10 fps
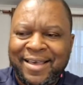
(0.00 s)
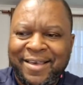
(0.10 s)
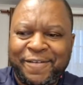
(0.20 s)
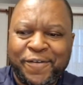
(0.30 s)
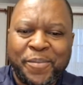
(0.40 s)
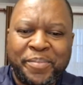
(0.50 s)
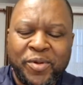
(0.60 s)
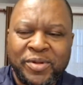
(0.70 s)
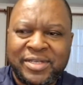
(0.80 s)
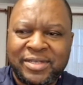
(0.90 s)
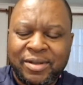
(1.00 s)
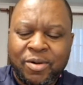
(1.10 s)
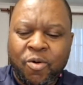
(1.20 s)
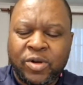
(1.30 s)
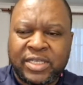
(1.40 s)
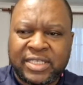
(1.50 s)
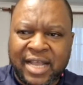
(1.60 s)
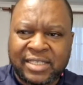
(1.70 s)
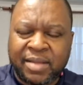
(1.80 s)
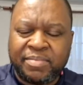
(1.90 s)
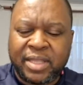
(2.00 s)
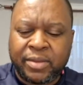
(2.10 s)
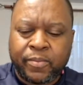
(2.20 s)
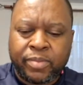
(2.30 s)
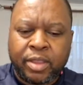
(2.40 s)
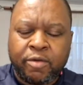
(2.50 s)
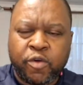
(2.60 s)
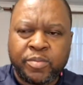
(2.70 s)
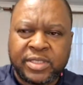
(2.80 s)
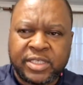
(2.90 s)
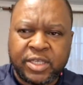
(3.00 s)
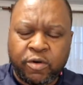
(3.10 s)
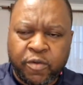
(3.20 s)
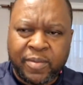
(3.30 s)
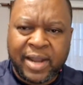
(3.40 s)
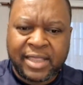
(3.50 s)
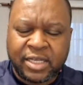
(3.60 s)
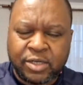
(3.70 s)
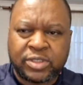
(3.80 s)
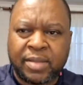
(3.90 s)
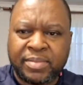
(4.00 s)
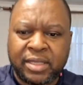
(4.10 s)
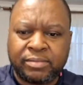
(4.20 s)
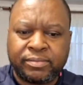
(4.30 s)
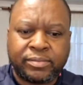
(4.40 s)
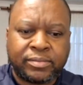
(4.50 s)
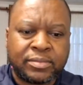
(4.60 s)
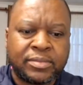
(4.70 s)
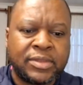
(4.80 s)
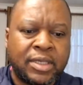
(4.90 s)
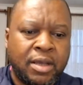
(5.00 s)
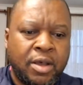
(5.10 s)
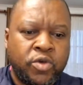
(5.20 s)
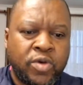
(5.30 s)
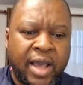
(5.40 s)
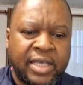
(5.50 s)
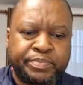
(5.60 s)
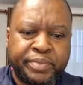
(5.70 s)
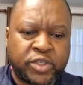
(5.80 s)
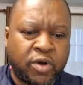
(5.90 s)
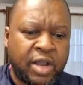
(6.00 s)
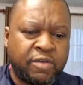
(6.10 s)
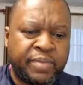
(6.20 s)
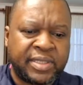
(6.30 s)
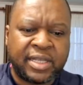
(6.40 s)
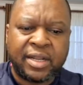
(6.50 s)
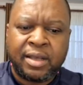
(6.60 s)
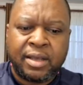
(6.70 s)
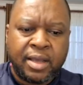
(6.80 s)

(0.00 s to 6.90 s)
if you build or design something from zero, from nothing to something, you are a special kind of person.